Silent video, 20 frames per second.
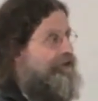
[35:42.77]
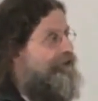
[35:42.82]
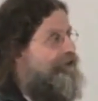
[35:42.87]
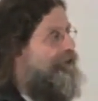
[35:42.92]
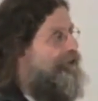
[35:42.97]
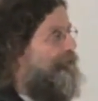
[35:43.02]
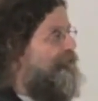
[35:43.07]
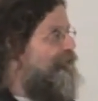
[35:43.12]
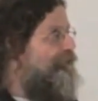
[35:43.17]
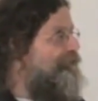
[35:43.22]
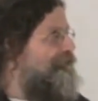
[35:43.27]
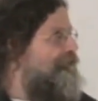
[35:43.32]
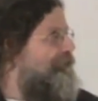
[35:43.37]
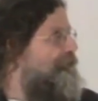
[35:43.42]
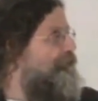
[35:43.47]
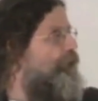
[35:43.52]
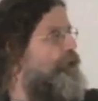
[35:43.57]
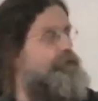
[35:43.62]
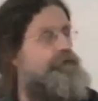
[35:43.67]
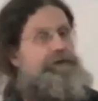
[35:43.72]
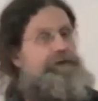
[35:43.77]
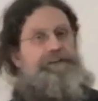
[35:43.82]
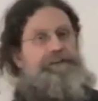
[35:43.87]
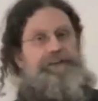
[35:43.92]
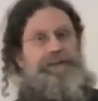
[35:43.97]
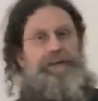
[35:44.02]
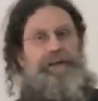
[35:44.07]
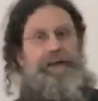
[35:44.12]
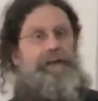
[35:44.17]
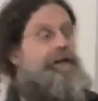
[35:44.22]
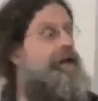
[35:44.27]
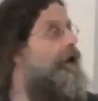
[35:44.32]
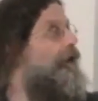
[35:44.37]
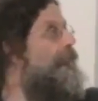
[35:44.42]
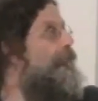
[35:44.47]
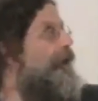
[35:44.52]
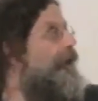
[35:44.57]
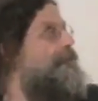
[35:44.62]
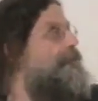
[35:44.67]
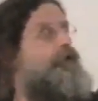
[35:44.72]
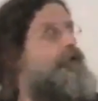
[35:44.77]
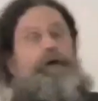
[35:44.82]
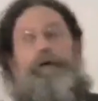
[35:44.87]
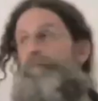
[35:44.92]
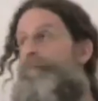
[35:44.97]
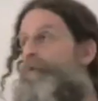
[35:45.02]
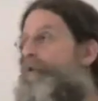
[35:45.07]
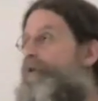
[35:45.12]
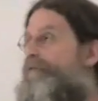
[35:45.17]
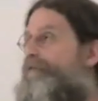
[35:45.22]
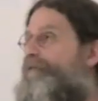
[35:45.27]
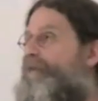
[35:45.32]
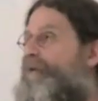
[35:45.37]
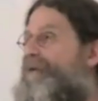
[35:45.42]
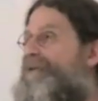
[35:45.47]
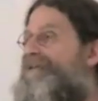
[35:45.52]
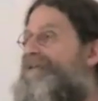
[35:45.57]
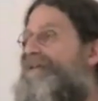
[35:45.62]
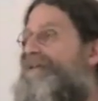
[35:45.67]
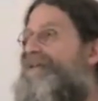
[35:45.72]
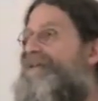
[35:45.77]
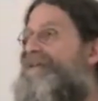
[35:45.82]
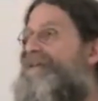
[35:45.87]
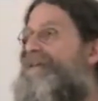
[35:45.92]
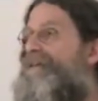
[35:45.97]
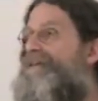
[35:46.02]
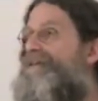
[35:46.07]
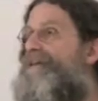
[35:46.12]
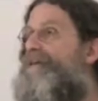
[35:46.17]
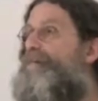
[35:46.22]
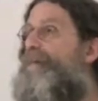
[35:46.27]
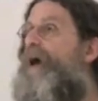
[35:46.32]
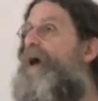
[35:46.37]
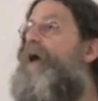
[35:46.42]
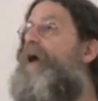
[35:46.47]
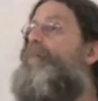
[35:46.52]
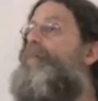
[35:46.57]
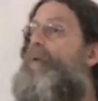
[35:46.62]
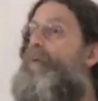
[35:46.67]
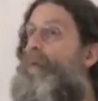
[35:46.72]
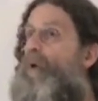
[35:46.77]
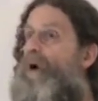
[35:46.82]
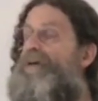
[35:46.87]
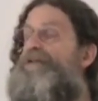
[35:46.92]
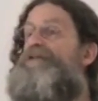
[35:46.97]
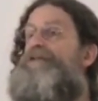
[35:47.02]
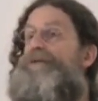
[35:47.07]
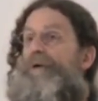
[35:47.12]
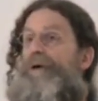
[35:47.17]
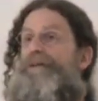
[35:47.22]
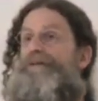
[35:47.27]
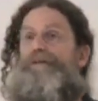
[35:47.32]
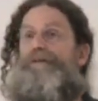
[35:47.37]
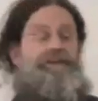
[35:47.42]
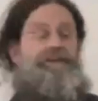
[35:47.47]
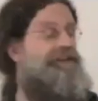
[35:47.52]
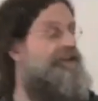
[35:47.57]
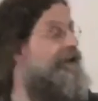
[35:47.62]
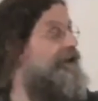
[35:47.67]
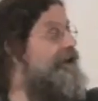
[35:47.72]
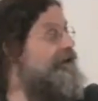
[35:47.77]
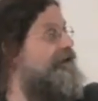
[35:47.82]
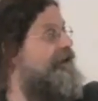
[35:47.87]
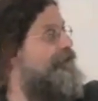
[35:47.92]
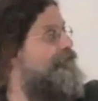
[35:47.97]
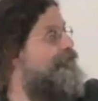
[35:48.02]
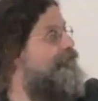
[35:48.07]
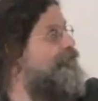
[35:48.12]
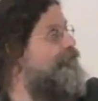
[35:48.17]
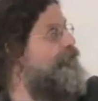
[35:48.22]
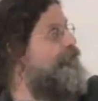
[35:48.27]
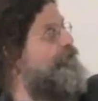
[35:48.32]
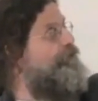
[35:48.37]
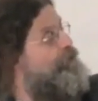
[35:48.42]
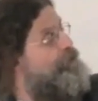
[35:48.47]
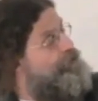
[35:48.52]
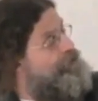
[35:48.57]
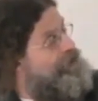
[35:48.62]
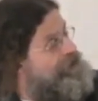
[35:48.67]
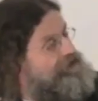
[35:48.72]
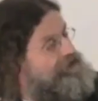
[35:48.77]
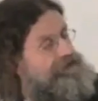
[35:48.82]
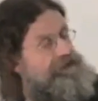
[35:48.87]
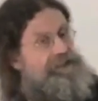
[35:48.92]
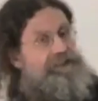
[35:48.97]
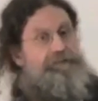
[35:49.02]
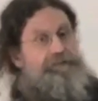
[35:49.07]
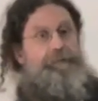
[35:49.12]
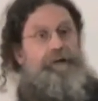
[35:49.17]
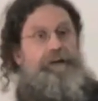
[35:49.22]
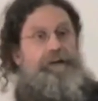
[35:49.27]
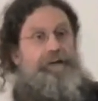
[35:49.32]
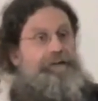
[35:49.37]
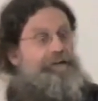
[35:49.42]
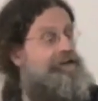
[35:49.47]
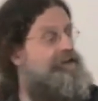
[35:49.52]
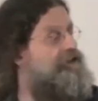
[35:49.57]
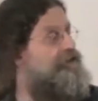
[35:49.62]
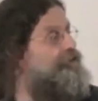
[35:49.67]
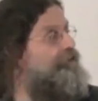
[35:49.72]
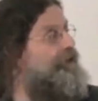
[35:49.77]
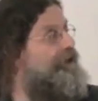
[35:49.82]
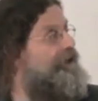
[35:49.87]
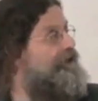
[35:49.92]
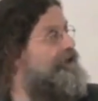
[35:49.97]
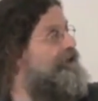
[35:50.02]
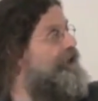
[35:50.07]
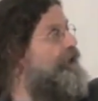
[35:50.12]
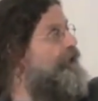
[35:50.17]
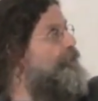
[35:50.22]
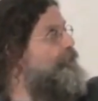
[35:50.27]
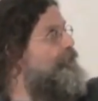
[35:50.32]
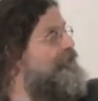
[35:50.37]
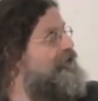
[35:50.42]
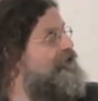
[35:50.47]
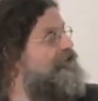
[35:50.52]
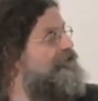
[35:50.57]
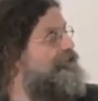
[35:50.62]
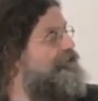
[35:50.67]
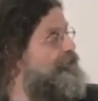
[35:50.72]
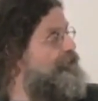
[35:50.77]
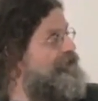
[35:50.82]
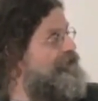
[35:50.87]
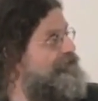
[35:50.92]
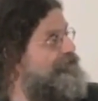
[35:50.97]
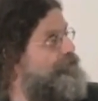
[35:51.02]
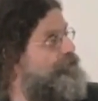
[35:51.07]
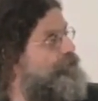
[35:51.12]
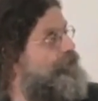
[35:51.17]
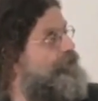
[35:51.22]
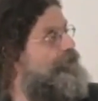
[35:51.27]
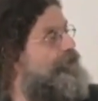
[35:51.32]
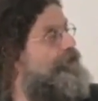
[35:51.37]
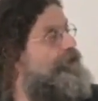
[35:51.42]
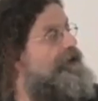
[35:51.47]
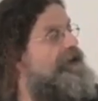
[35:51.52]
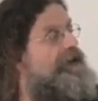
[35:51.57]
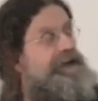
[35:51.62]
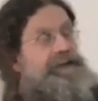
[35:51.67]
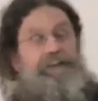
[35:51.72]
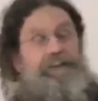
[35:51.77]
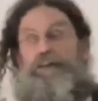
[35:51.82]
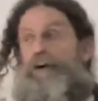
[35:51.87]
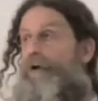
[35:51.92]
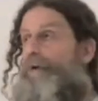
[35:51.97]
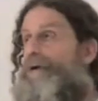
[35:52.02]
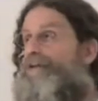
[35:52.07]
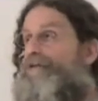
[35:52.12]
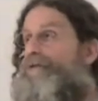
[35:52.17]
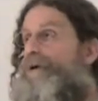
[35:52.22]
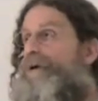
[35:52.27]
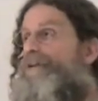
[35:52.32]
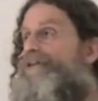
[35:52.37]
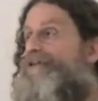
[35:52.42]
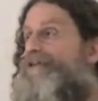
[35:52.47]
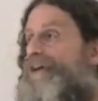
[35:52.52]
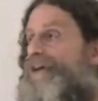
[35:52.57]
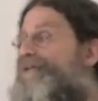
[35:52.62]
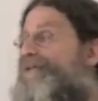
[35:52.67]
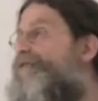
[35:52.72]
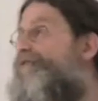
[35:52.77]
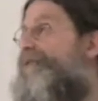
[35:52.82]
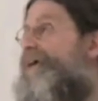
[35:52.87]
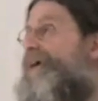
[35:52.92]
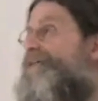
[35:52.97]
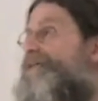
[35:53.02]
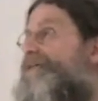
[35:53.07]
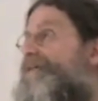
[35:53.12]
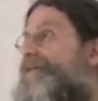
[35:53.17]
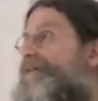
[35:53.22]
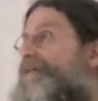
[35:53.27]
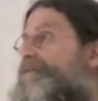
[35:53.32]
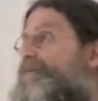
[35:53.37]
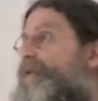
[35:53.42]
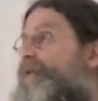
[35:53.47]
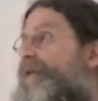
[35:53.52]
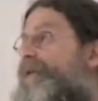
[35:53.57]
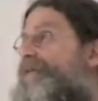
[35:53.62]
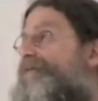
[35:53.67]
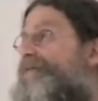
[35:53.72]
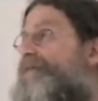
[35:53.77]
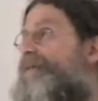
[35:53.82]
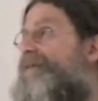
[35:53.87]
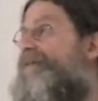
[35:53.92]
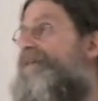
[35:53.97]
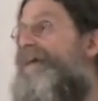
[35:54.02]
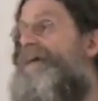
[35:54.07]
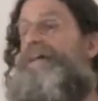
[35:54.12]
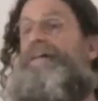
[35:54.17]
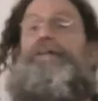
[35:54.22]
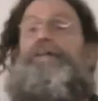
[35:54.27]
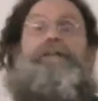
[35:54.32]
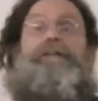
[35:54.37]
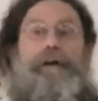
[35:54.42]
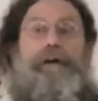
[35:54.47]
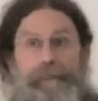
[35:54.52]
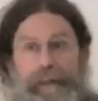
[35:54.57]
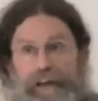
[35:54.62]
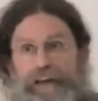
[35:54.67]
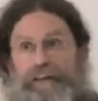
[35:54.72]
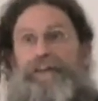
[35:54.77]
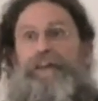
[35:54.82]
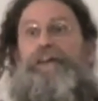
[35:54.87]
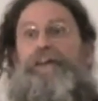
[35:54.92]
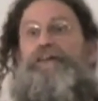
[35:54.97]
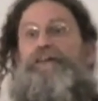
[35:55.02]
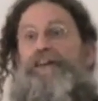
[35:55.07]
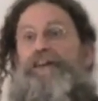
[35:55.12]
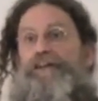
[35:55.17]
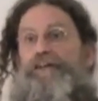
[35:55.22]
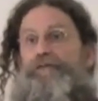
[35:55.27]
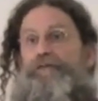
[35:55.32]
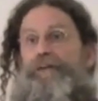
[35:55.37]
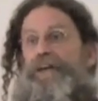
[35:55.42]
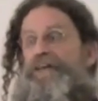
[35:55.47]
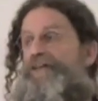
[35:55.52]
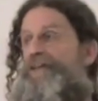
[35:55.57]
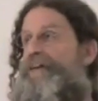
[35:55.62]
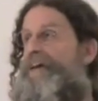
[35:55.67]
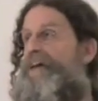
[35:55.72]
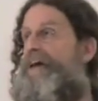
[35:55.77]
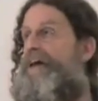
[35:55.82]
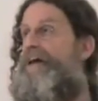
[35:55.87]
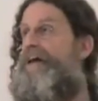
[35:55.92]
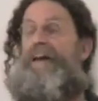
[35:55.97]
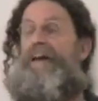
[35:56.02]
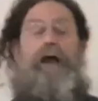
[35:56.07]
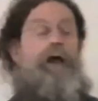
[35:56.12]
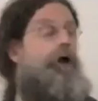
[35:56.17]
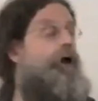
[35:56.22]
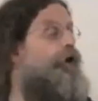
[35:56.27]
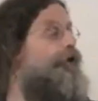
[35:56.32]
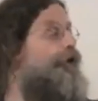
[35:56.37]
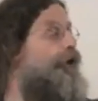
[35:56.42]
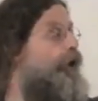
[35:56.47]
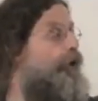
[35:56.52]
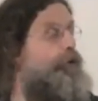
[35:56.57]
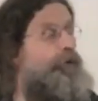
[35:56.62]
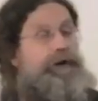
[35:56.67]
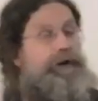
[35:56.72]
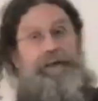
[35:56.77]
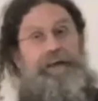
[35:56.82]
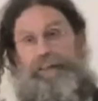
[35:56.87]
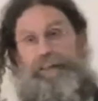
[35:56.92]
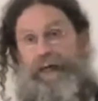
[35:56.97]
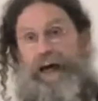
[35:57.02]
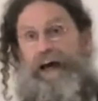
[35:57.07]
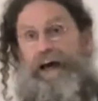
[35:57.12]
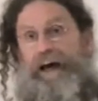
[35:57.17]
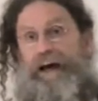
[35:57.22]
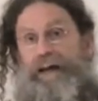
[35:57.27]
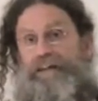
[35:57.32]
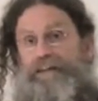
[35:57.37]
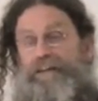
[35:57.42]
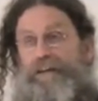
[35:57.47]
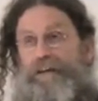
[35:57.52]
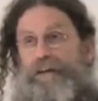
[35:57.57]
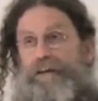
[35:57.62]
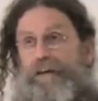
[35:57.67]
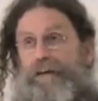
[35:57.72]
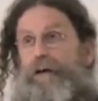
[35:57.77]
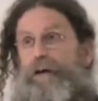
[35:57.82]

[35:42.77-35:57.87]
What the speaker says: the number of components in it by putting more force in the system, but once you understand that rule, okay, at this speed, at this rate, with this force of water, it's going to change direction at this point for this length of time, then it's going to change direction again. Knowing that,